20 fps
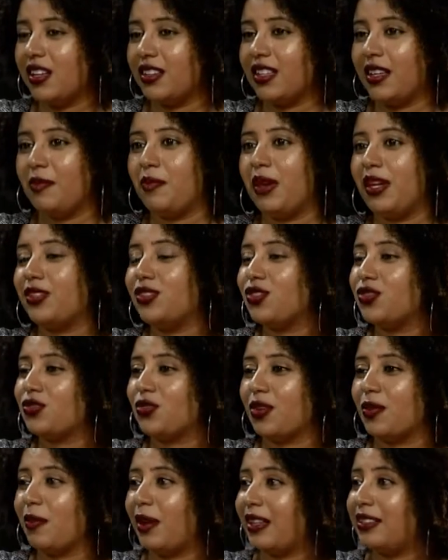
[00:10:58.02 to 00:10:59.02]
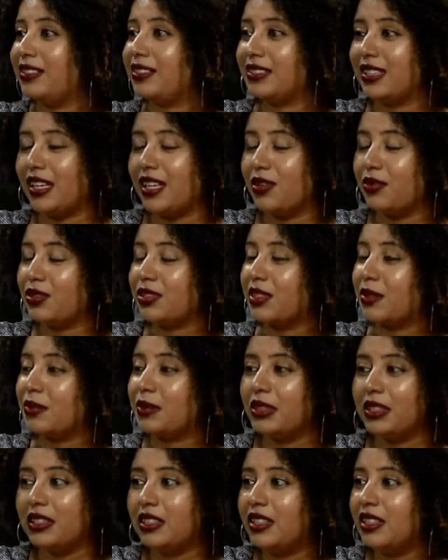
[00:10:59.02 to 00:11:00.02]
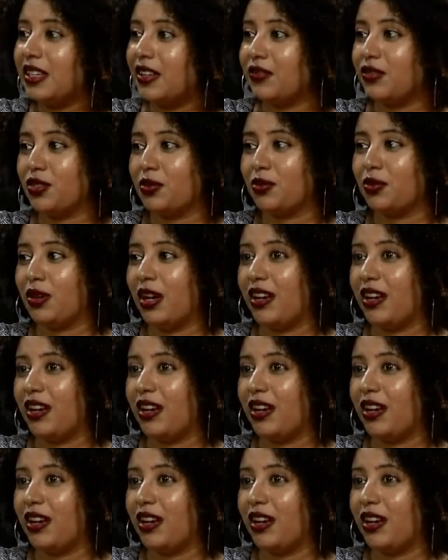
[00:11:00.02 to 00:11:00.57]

They made sure my stay was completely comfortable.